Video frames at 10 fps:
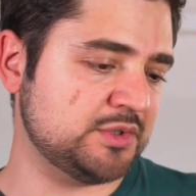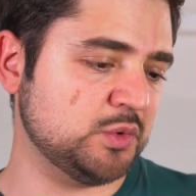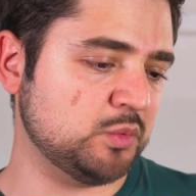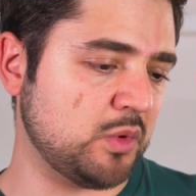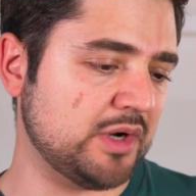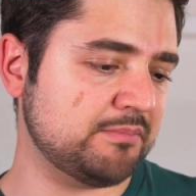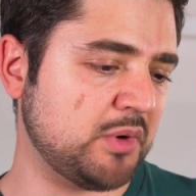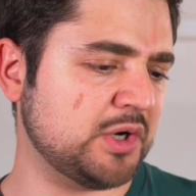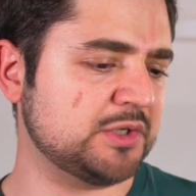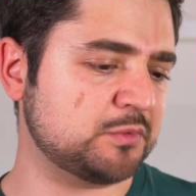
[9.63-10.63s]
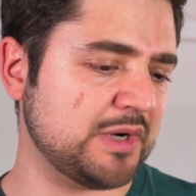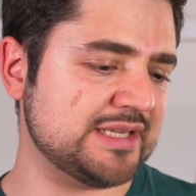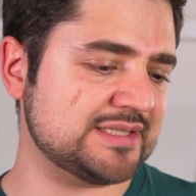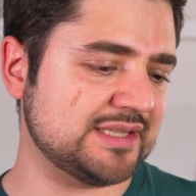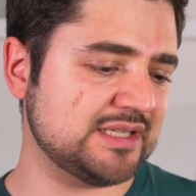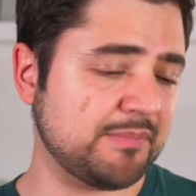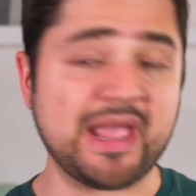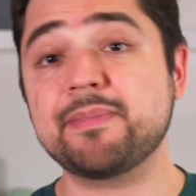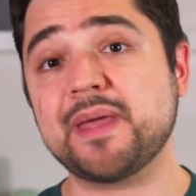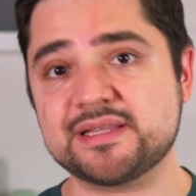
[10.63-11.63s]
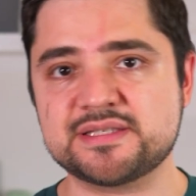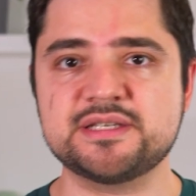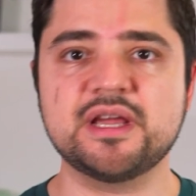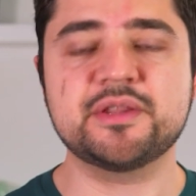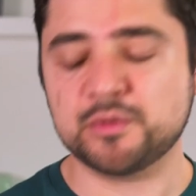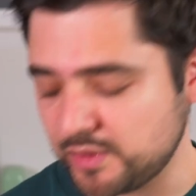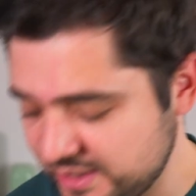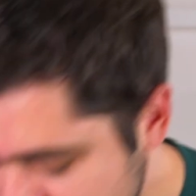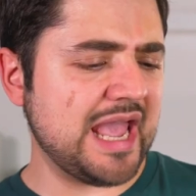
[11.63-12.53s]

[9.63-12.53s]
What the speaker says: to 1 part rice in the pan, that's another way.